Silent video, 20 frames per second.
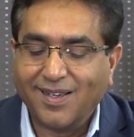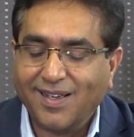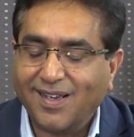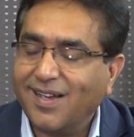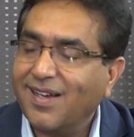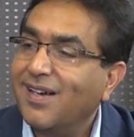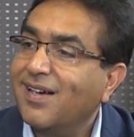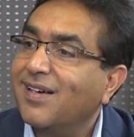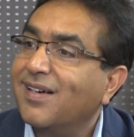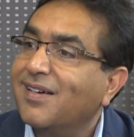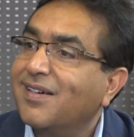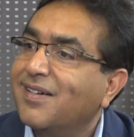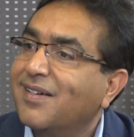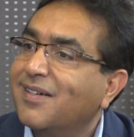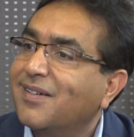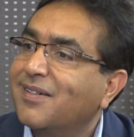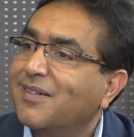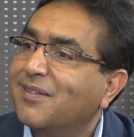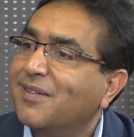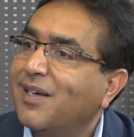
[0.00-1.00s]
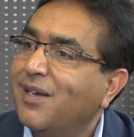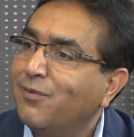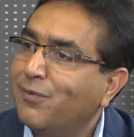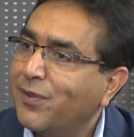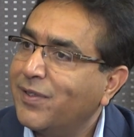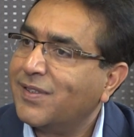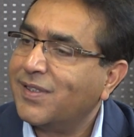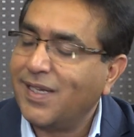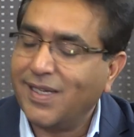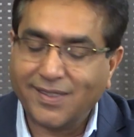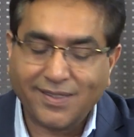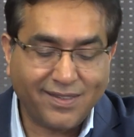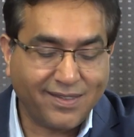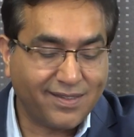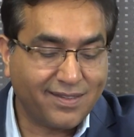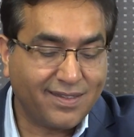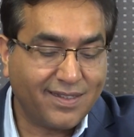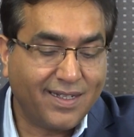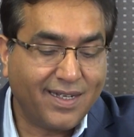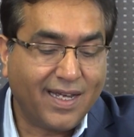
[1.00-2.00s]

emphasized,